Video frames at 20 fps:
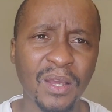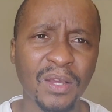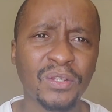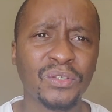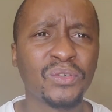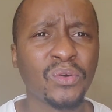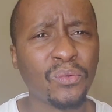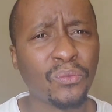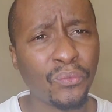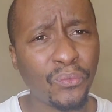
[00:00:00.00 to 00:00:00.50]

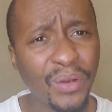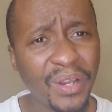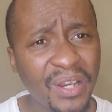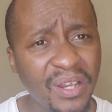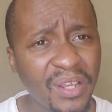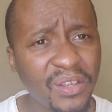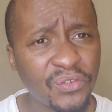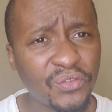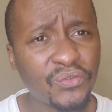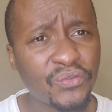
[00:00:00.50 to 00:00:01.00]
So
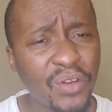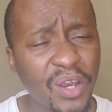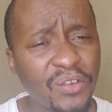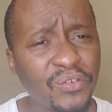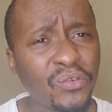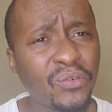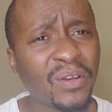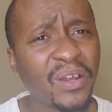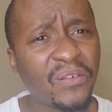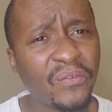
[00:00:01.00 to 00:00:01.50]
read
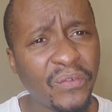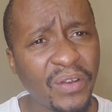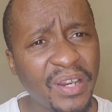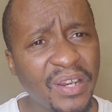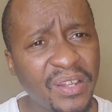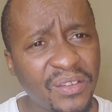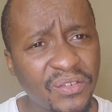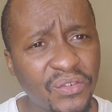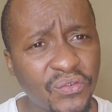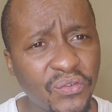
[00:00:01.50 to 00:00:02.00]
instruction and
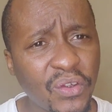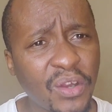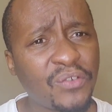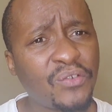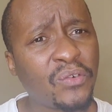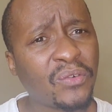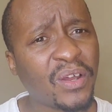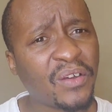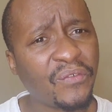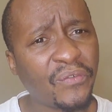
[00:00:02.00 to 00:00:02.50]
read
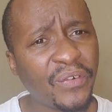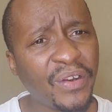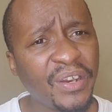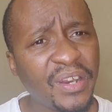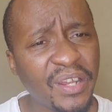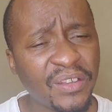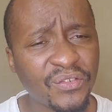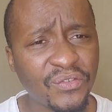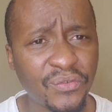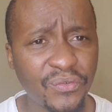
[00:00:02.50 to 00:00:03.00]
instruction and read
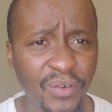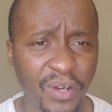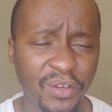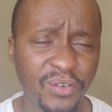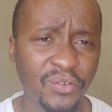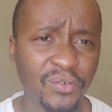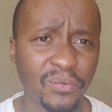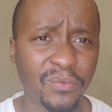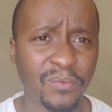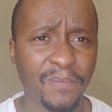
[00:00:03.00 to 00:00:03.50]

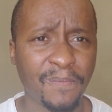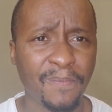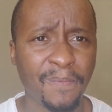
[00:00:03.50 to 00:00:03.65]
instruction.